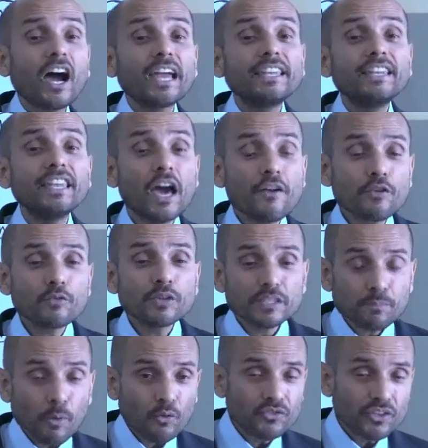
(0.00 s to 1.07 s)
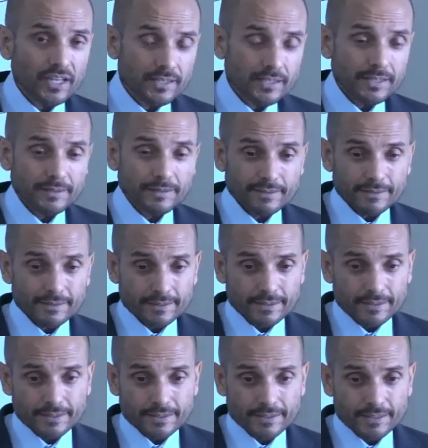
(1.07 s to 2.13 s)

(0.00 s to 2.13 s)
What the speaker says: I never responded. I